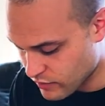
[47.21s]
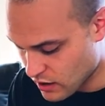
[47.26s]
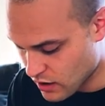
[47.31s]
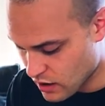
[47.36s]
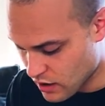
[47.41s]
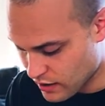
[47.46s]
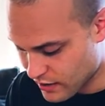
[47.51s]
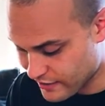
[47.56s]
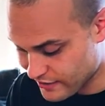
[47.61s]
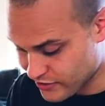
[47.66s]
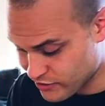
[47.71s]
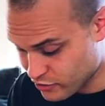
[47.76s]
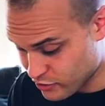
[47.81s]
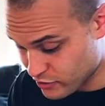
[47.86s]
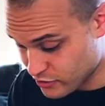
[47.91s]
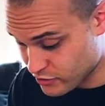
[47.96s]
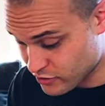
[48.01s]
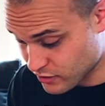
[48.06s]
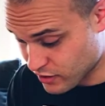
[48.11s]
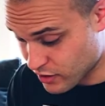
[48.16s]

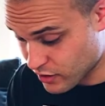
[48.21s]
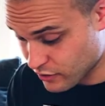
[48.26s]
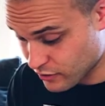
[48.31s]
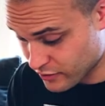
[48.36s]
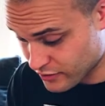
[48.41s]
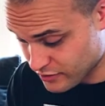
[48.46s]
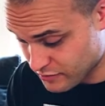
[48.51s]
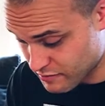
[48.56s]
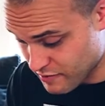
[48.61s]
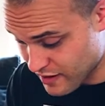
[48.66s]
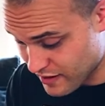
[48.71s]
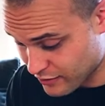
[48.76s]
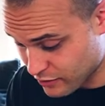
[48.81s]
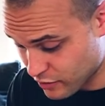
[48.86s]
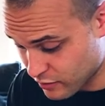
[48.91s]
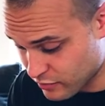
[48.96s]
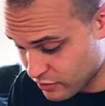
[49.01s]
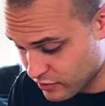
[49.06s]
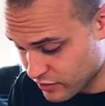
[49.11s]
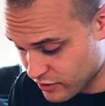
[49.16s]
Concentration and color is moderate
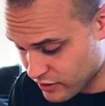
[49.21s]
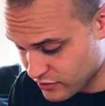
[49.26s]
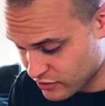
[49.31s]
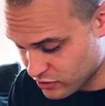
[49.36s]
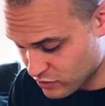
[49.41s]
plus.